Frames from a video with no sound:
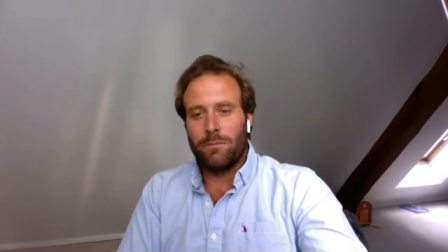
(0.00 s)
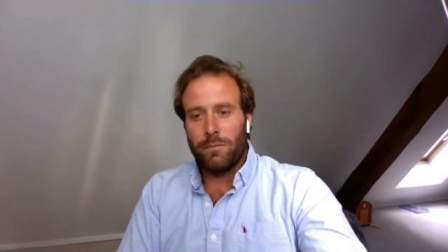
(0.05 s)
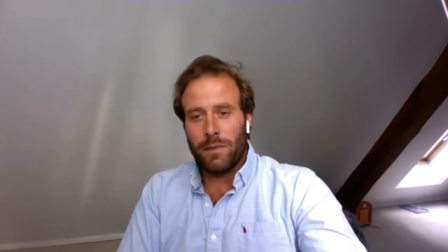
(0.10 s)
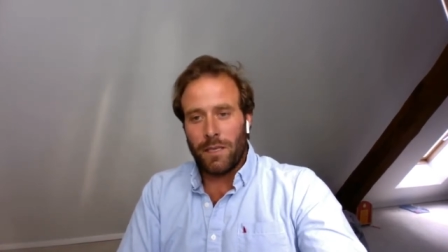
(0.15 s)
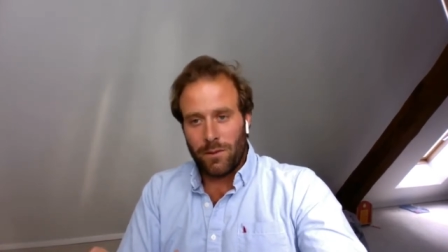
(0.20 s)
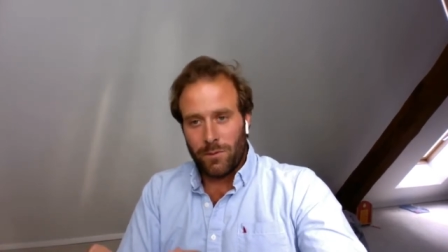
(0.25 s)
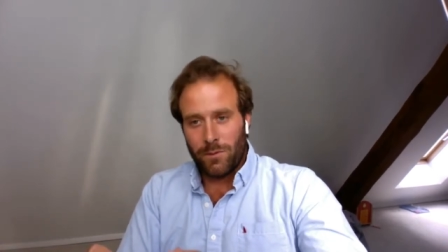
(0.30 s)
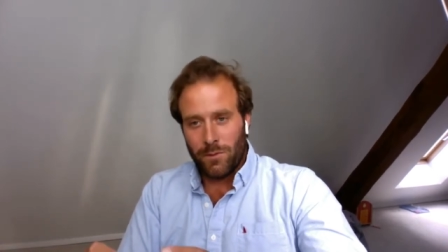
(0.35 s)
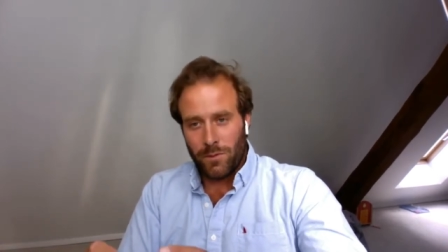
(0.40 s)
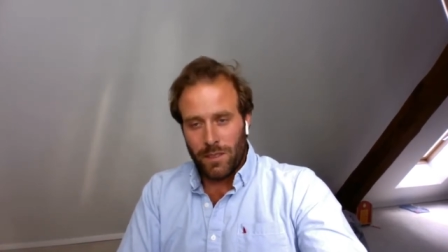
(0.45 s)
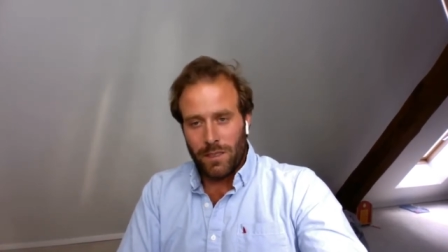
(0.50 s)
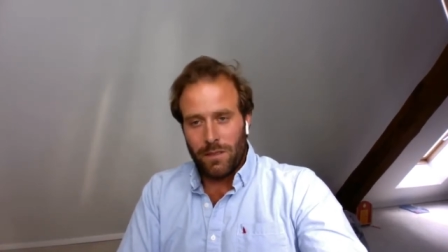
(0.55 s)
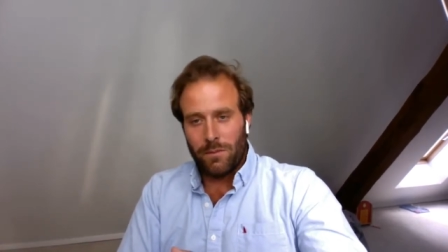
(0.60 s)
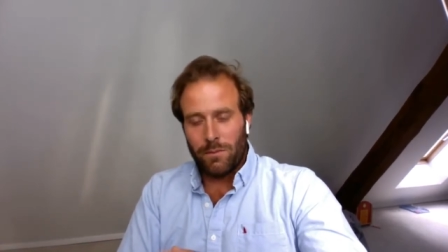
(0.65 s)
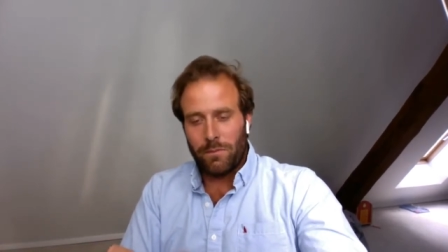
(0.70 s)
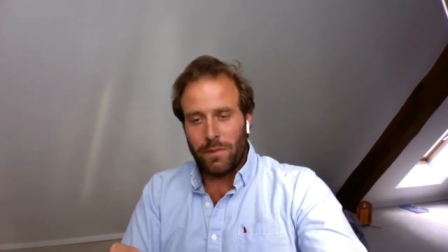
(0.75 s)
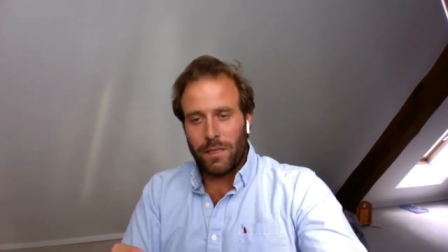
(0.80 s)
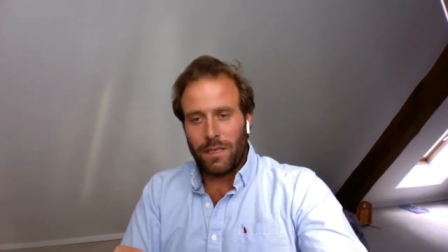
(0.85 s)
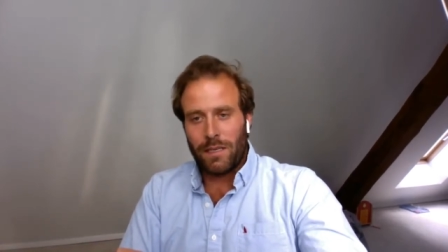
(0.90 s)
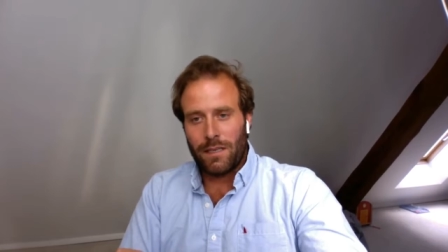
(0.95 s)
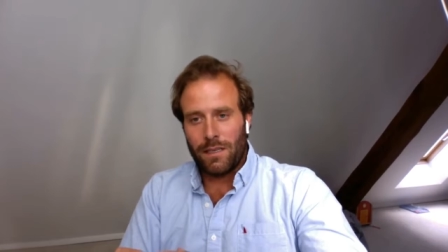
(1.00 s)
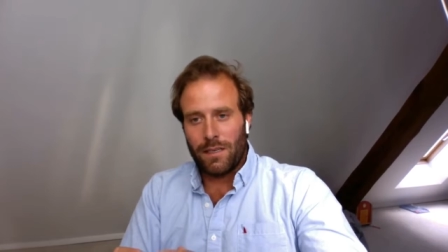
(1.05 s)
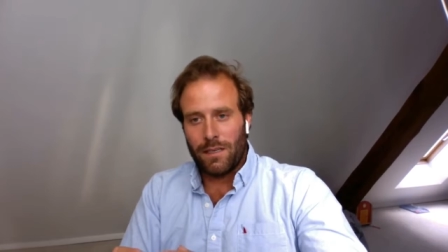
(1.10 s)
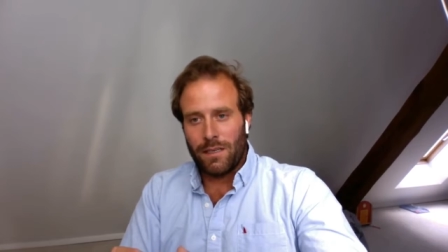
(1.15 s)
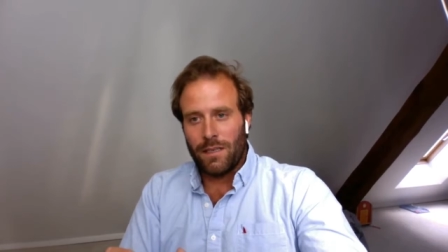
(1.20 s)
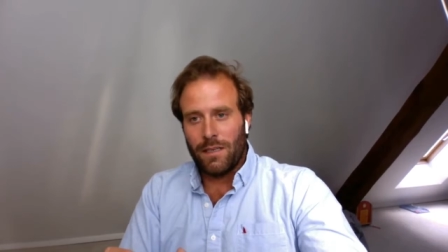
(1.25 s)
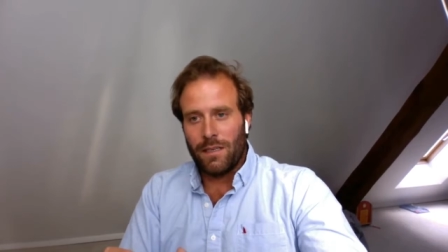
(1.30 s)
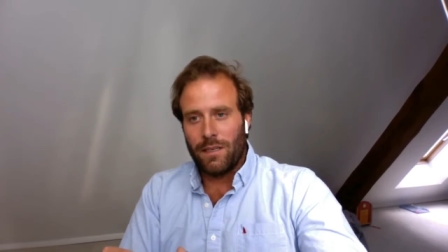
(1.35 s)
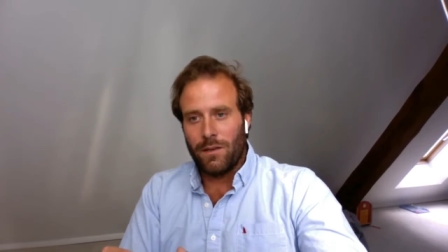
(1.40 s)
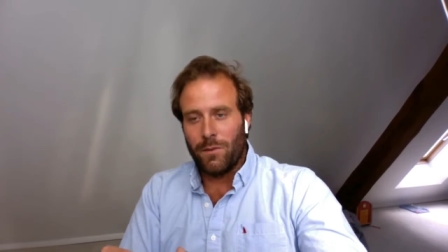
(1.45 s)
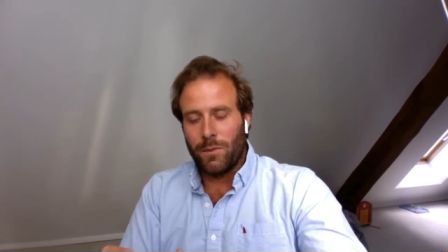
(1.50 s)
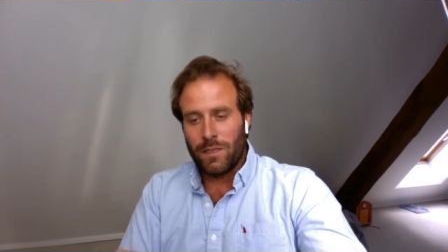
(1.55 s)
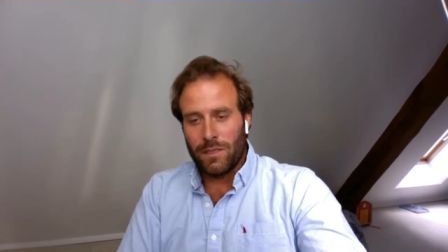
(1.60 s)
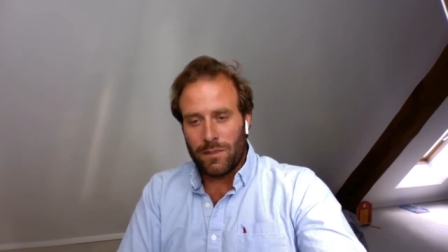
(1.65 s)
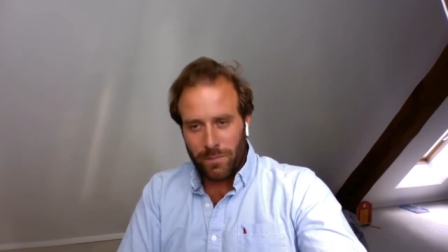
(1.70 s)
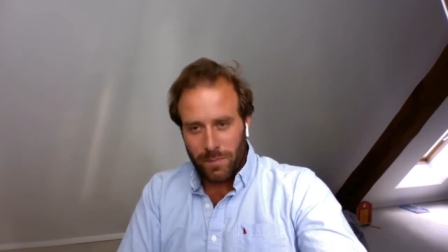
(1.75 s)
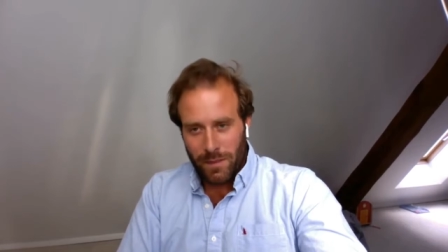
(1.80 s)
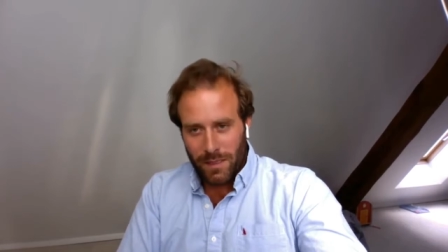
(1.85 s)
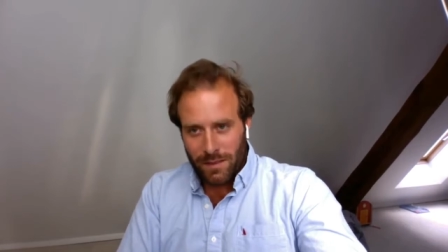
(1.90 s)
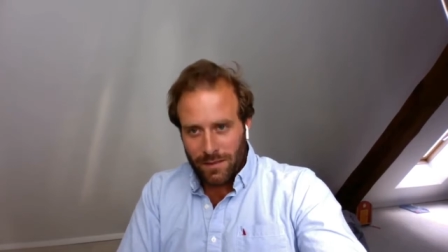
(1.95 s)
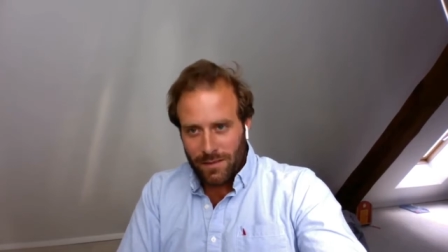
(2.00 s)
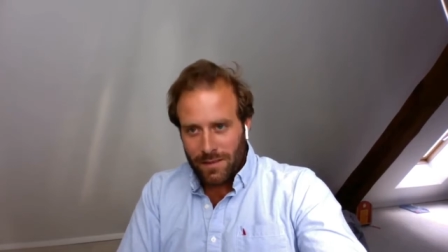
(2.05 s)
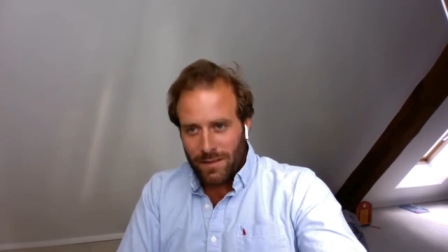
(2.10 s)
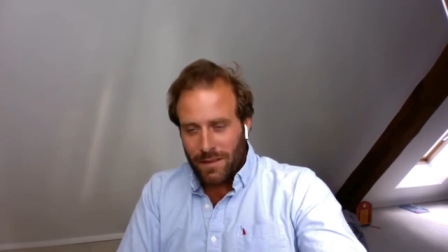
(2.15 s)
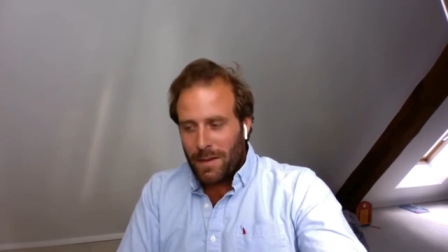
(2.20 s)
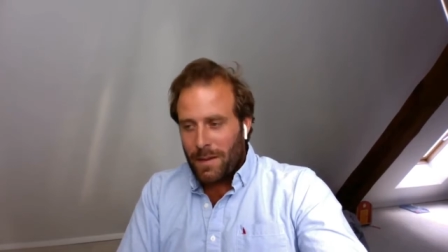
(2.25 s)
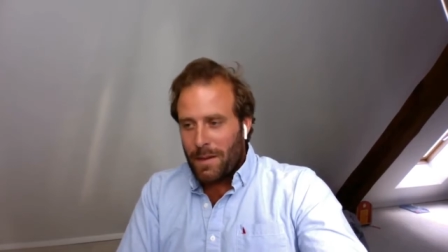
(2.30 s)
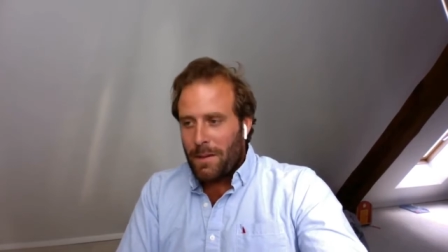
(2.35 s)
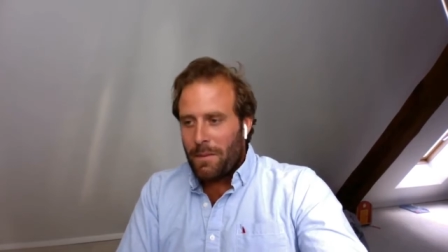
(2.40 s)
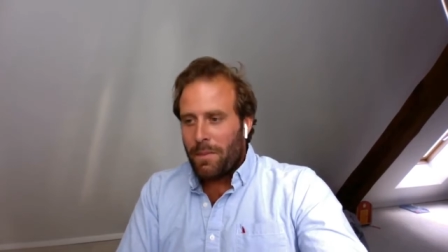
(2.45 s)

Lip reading: in big wind speeds.